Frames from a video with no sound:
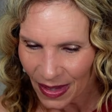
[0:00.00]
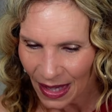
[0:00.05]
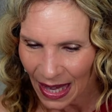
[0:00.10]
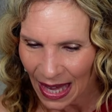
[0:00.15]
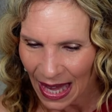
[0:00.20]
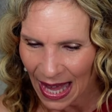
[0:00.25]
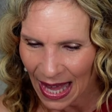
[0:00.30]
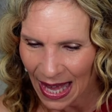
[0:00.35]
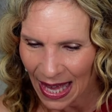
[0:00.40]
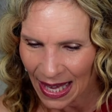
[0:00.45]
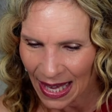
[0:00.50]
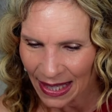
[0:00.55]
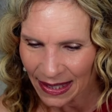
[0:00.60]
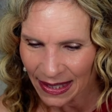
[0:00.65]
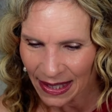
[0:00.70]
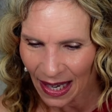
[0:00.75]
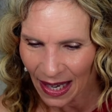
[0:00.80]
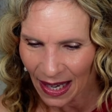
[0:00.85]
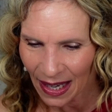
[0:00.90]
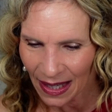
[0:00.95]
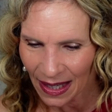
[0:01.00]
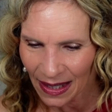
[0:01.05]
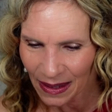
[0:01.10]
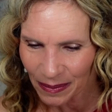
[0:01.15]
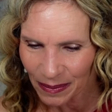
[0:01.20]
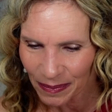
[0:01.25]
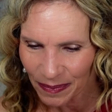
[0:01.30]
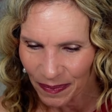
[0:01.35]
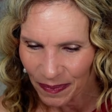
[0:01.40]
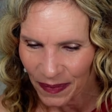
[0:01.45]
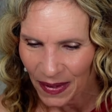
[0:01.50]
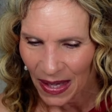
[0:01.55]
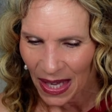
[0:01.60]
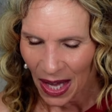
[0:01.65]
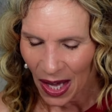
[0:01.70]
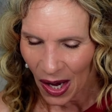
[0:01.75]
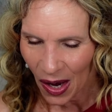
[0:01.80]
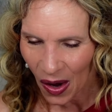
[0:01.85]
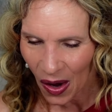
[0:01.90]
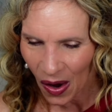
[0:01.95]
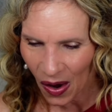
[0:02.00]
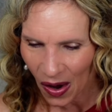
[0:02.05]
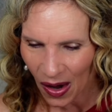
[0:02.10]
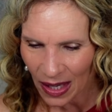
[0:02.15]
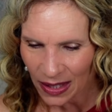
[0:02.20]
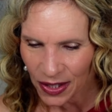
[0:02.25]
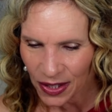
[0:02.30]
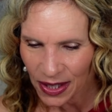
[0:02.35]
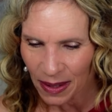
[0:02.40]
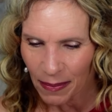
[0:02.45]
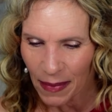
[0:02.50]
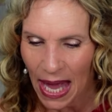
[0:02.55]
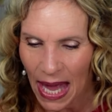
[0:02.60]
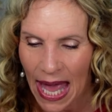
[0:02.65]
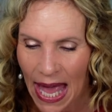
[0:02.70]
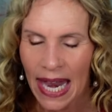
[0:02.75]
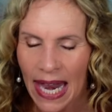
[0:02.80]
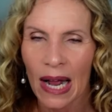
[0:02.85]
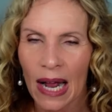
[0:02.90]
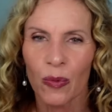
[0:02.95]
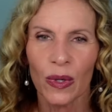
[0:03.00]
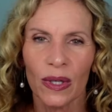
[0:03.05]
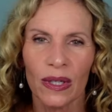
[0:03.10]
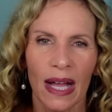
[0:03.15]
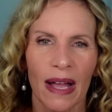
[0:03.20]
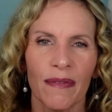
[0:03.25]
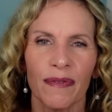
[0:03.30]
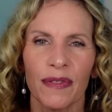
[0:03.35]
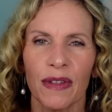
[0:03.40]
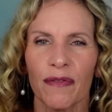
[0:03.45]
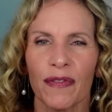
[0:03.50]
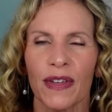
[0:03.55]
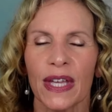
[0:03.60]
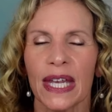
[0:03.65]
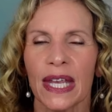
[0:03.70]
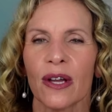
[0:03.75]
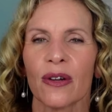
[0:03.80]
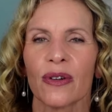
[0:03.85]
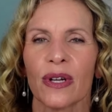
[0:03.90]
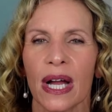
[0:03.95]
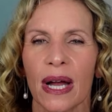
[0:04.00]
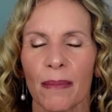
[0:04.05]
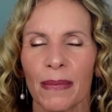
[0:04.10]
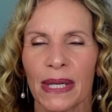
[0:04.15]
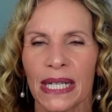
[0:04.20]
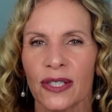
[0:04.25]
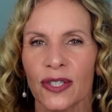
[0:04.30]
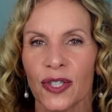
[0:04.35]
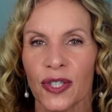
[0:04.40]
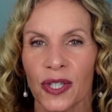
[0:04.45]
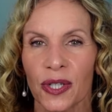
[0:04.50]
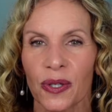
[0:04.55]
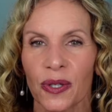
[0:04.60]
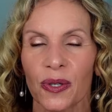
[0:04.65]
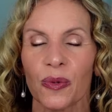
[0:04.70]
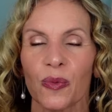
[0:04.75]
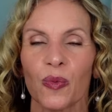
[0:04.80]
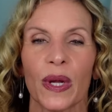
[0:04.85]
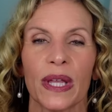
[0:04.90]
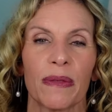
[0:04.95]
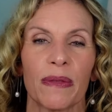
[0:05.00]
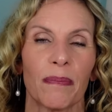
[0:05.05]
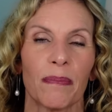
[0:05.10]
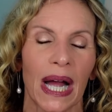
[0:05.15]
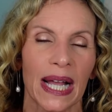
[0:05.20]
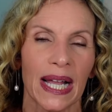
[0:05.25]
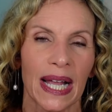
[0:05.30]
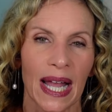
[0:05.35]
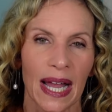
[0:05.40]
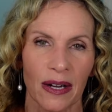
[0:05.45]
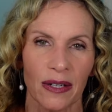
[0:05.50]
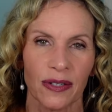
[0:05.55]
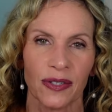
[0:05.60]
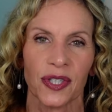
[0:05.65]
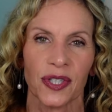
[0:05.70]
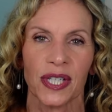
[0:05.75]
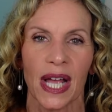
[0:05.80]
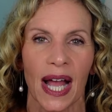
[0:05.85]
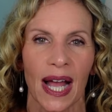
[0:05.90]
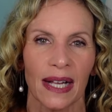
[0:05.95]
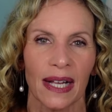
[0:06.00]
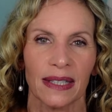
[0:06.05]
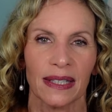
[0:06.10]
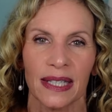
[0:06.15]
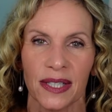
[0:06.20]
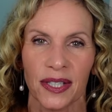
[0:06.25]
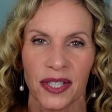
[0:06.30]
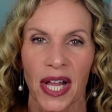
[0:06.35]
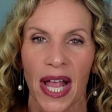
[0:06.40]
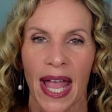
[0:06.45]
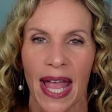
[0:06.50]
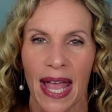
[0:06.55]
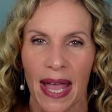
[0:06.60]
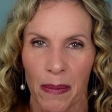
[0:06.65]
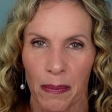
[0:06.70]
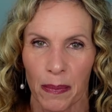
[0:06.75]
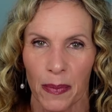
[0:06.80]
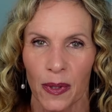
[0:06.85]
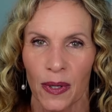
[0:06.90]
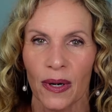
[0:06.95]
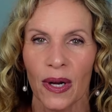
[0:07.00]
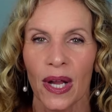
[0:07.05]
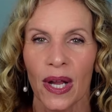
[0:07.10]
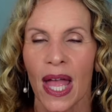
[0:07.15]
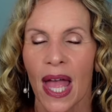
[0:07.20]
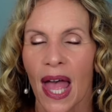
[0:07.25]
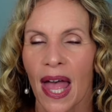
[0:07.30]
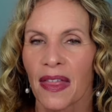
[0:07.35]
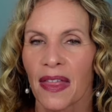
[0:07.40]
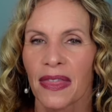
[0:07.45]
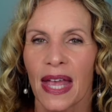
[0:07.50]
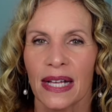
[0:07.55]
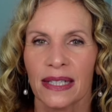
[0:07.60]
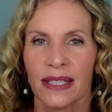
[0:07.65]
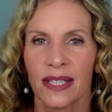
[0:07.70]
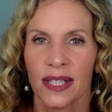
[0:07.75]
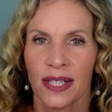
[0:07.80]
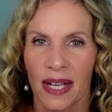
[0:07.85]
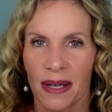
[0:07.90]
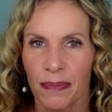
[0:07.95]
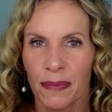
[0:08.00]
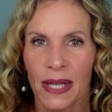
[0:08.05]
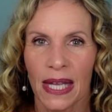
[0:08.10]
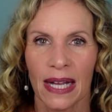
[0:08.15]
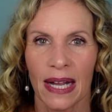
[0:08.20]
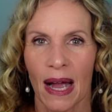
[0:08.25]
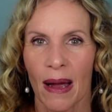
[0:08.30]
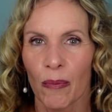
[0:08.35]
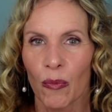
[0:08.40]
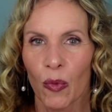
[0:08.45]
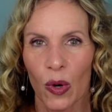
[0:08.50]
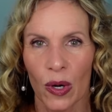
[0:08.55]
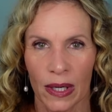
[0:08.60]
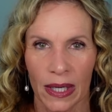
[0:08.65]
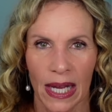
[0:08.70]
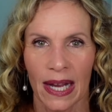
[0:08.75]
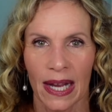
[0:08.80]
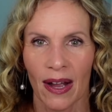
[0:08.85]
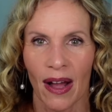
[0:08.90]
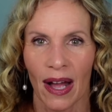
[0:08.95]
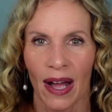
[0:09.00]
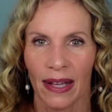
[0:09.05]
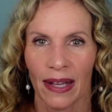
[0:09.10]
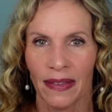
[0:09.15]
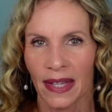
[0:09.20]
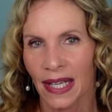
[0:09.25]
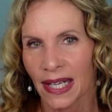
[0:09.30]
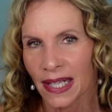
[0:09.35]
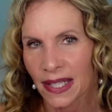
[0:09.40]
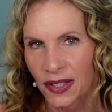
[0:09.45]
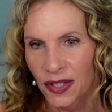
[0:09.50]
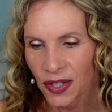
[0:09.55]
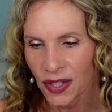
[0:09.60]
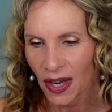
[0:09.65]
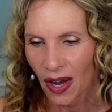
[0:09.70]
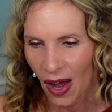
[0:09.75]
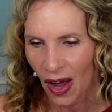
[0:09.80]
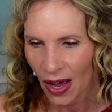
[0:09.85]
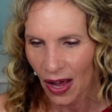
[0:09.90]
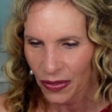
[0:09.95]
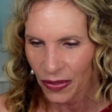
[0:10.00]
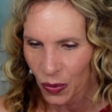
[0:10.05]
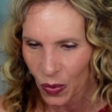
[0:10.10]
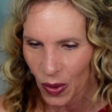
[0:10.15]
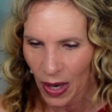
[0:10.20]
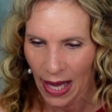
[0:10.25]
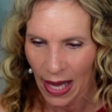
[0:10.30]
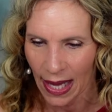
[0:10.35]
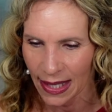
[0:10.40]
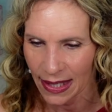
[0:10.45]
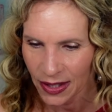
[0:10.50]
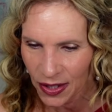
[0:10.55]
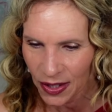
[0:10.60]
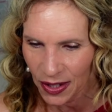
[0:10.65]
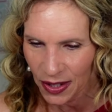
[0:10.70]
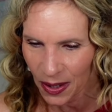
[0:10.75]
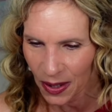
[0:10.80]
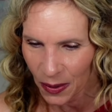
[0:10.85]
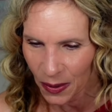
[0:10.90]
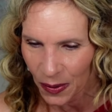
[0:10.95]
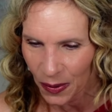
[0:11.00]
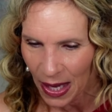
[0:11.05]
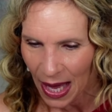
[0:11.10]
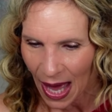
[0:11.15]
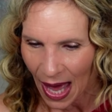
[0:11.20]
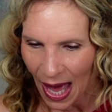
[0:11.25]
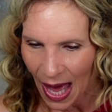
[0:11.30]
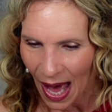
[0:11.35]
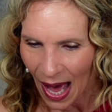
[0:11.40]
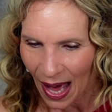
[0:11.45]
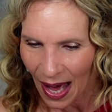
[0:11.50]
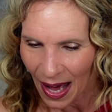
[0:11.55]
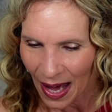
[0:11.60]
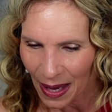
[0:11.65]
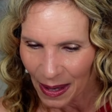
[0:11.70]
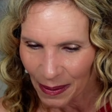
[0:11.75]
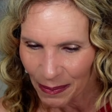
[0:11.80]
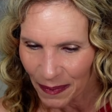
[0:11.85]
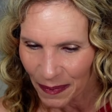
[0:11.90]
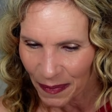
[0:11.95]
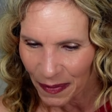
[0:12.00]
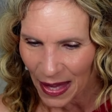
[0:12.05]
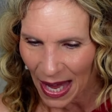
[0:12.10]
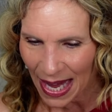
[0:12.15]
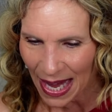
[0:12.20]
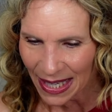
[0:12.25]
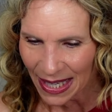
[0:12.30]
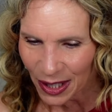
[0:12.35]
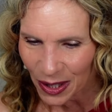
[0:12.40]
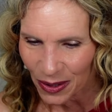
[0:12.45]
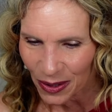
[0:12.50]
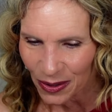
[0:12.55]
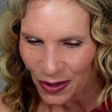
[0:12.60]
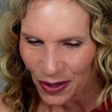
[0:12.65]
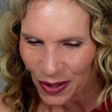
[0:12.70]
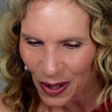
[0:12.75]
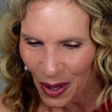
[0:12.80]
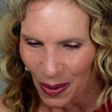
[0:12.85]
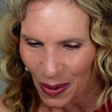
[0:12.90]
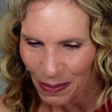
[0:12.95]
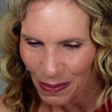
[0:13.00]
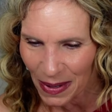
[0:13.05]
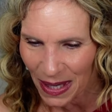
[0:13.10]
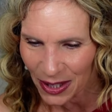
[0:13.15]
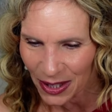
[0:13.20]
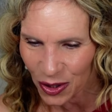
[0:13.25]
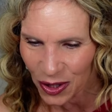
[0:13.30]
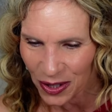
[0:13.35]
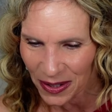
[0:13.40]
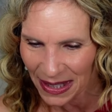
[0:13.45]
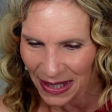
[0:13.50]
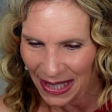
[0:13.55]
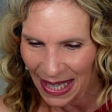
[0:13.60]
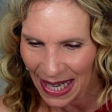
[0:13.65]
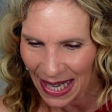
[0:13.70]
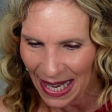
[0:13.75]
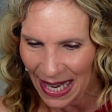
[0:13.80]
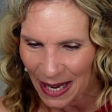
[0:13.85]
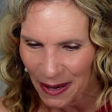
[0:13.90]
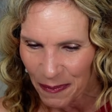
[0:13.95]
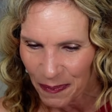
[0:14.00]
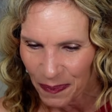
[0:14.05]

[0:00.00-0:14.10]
And um, awesome. And I will have the video coming soon with my hairstylist, Amber that's something I'm working on that's on the way. So um, thank you so much, Lee.